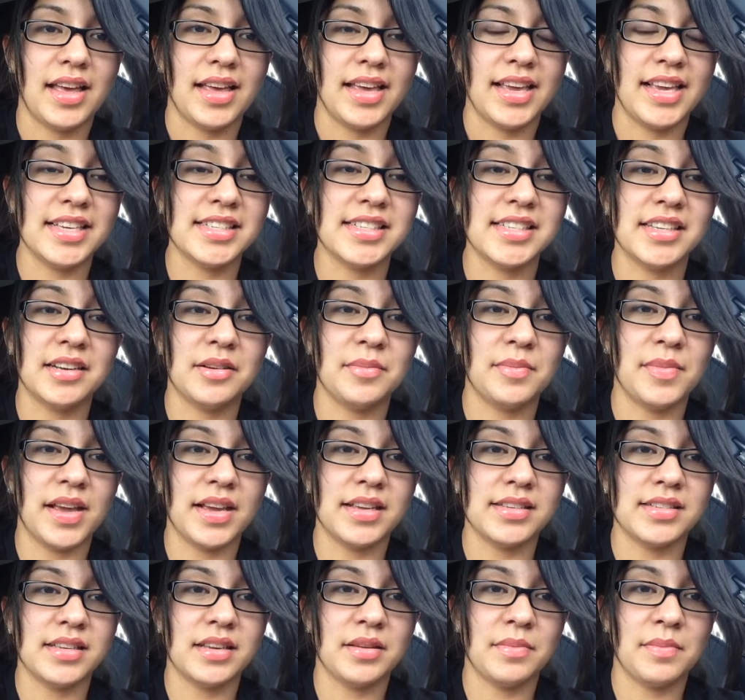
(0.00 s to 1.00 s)
he's an
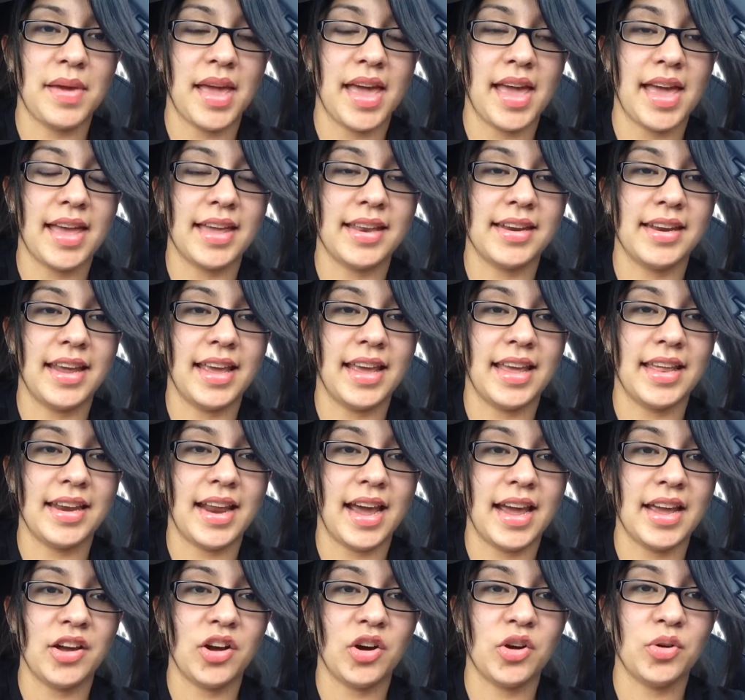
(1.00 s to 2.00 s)
amazing man, and
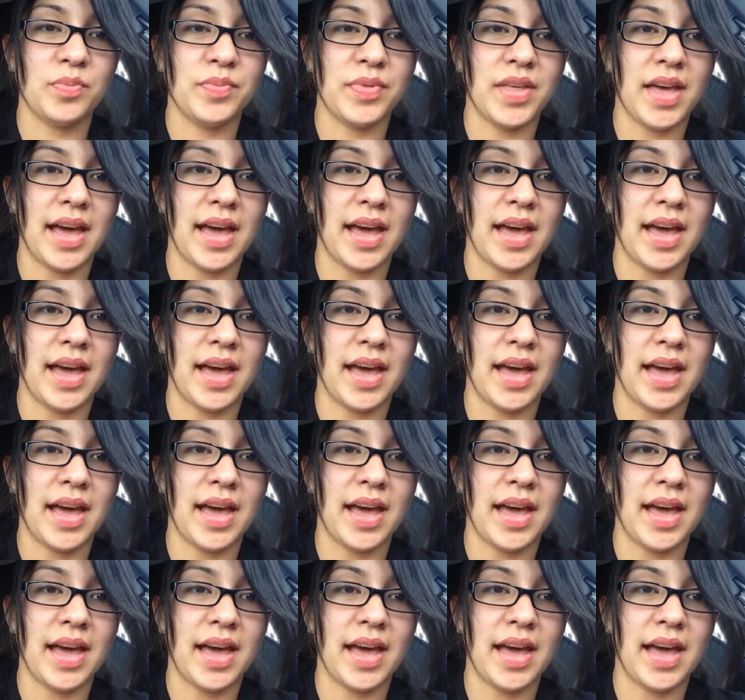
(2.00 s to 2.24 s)
I hope